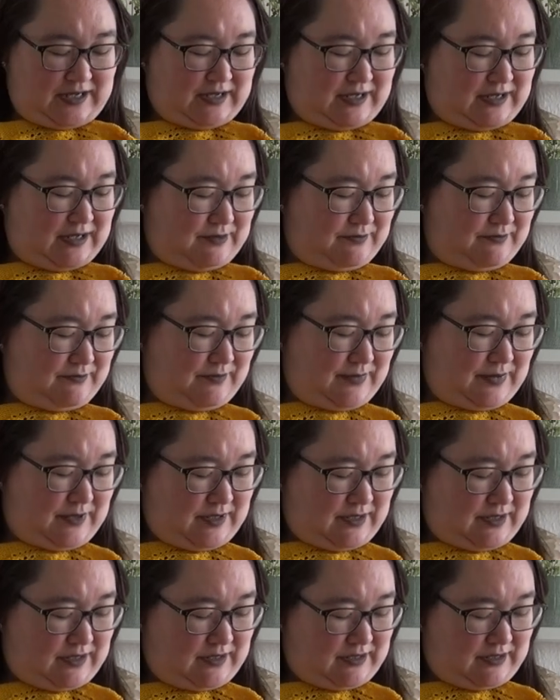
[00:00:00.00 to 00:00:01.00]
Um,
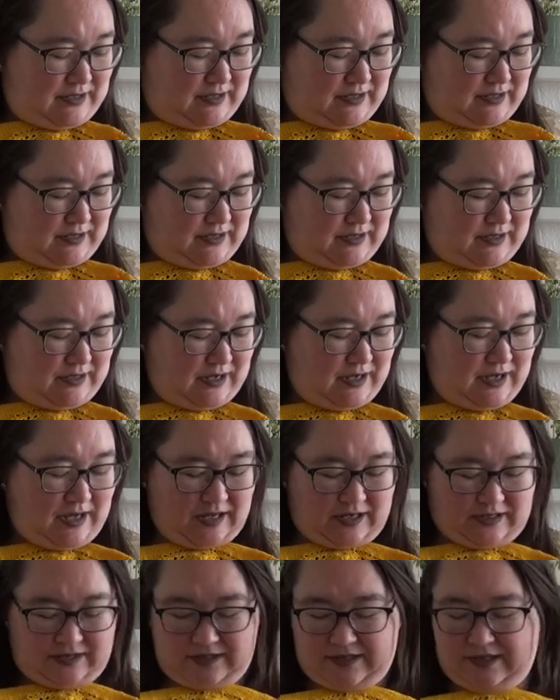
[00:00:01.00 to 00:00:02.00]

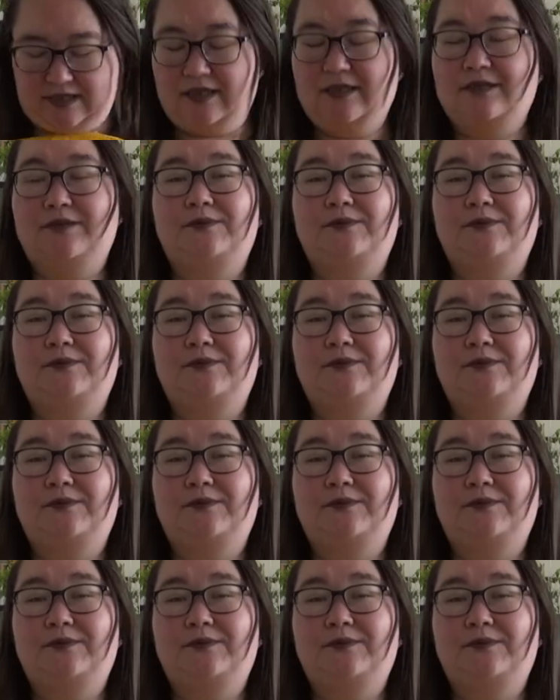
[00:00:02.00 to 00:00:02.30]
and